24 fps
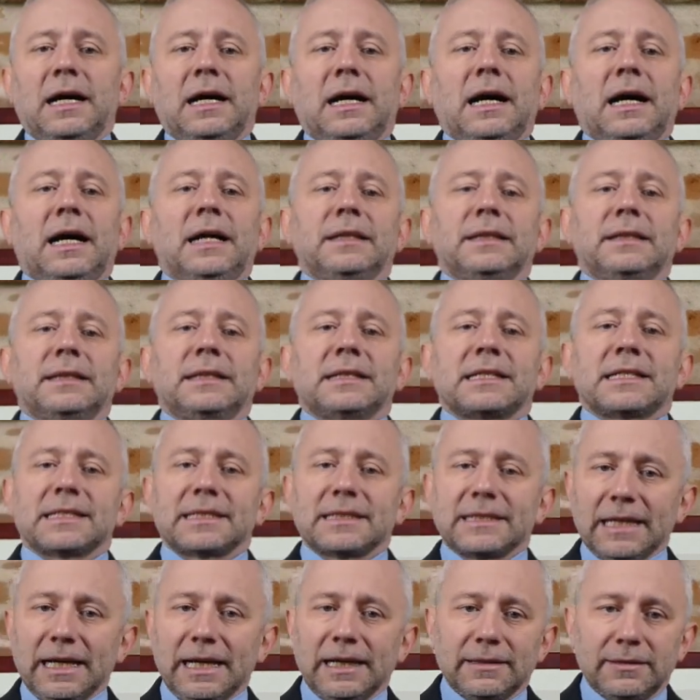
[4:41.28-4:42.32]

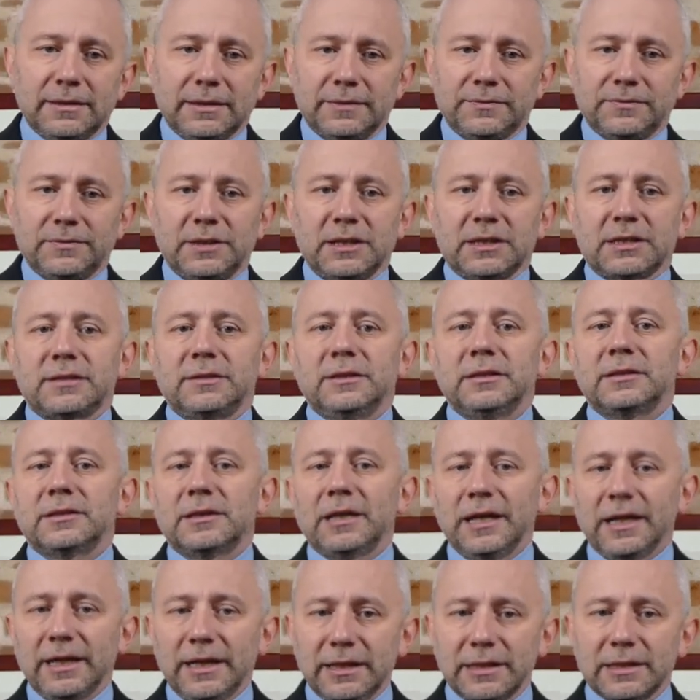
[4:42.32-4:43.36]
Understanding these
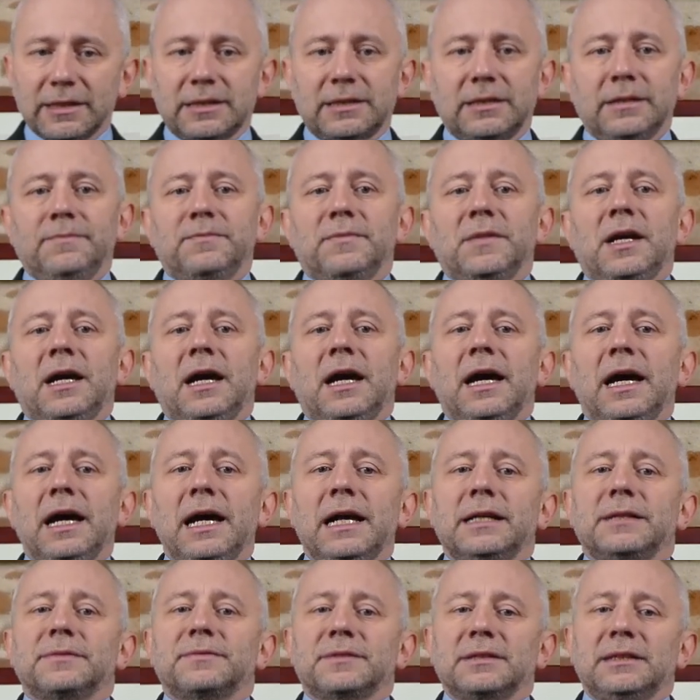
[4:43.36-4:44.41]
details
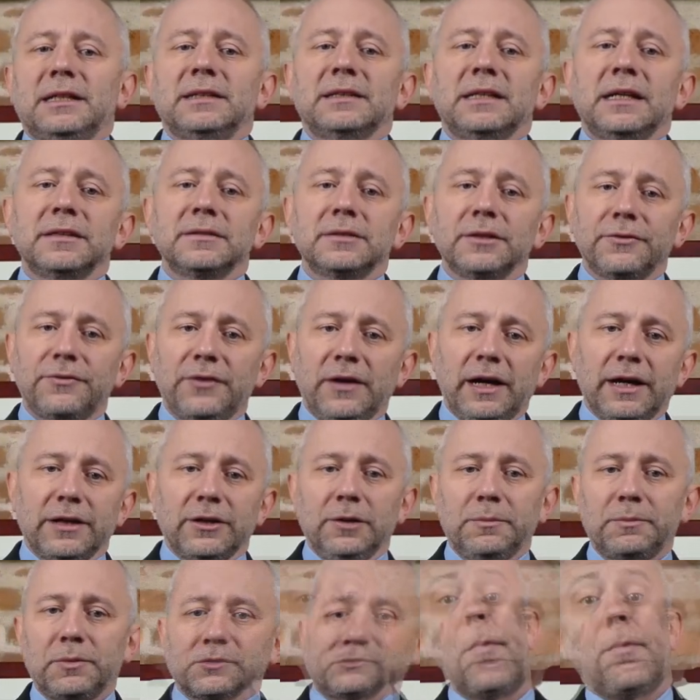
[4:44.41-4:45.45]
helps in identifying
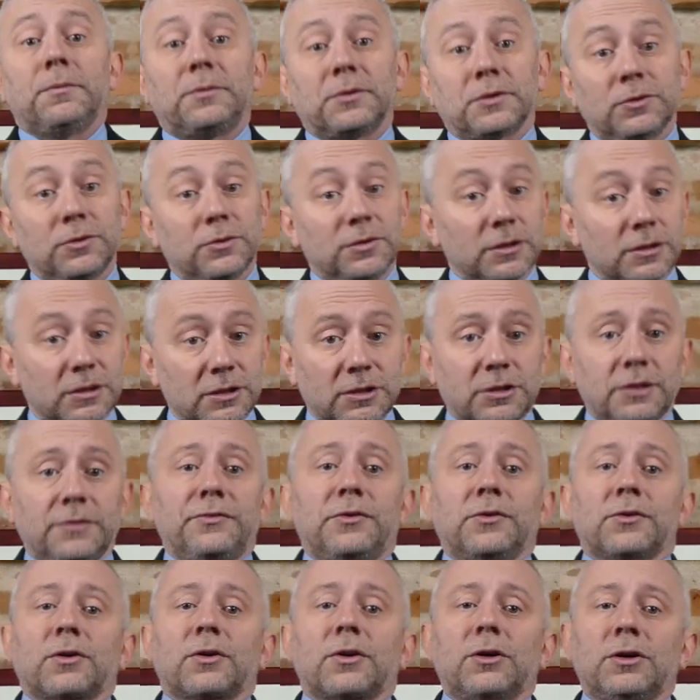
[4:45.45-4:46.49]
opportunities
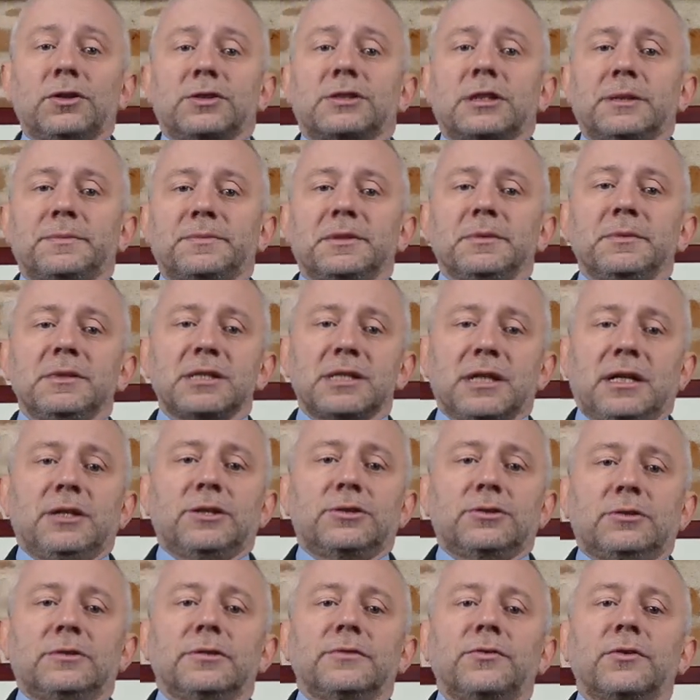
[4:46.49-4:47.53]
for cost
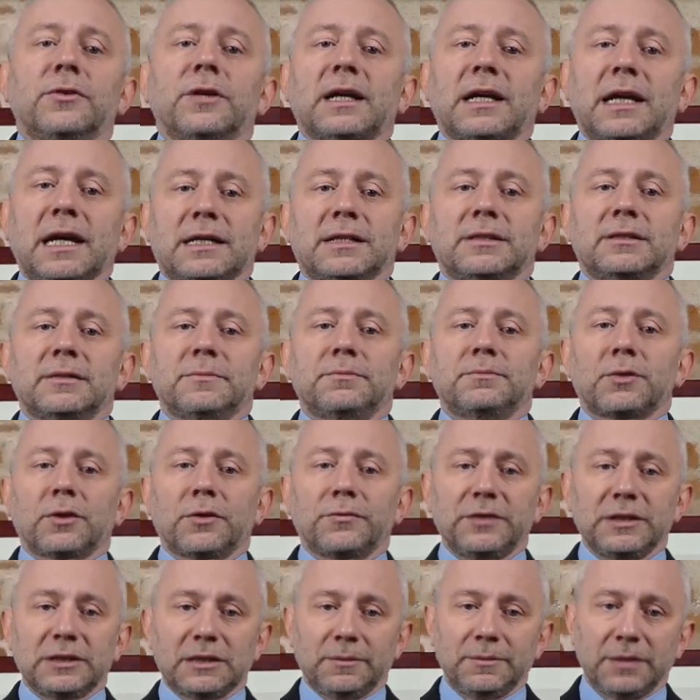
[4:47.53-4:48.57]
optimization, forecasting
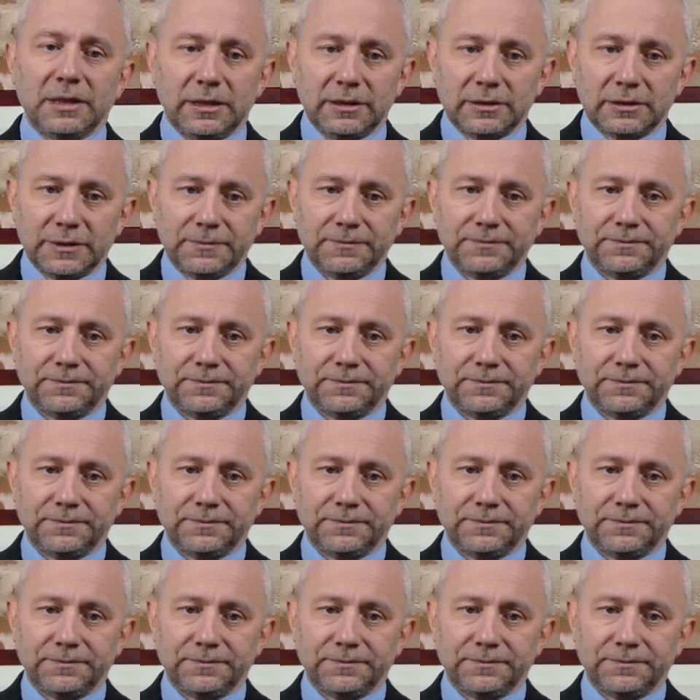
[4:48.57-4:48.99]
profitability.